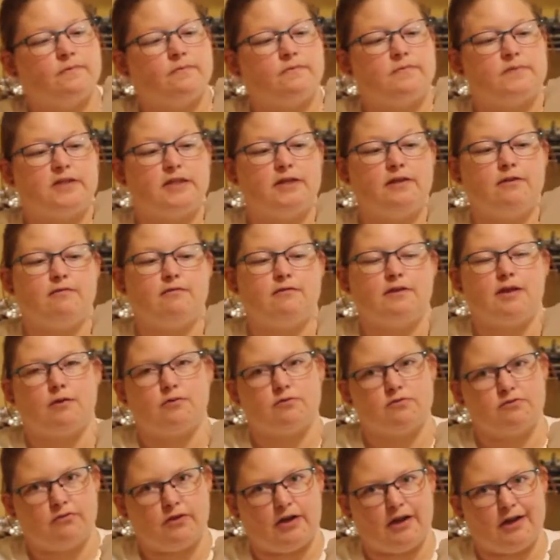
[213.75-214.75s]
See, that
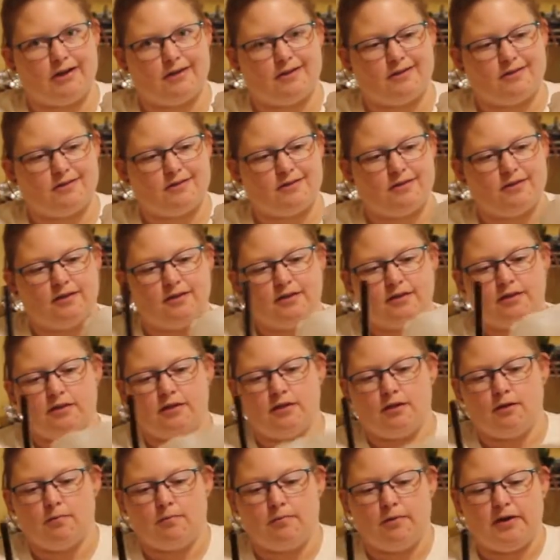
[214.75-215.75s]
was fire.
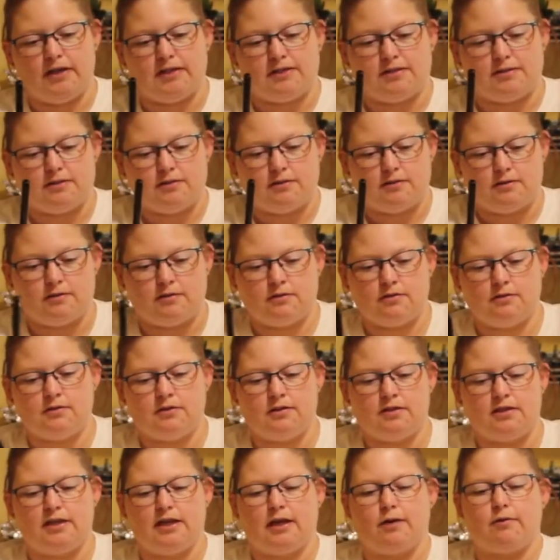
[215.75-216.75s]
But
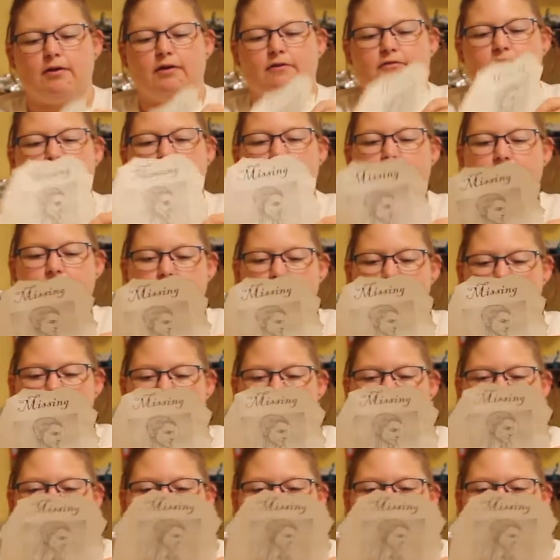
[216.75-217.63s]
now we have kind of a